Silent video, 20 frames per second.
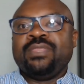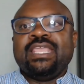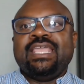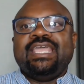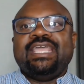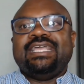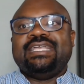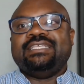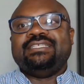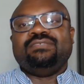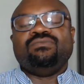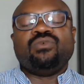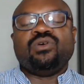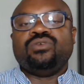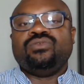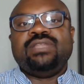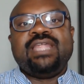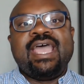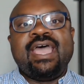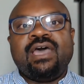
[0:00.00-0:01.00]
is well
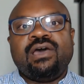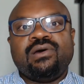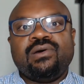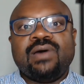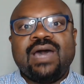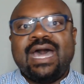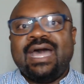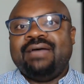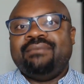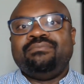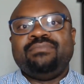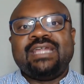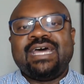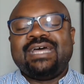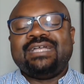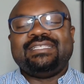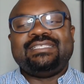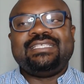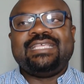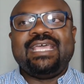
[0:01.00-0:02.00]
now I'm
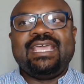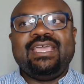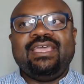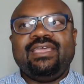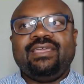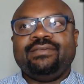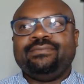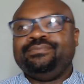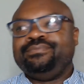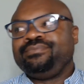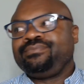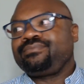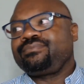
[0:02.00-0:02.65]
not saying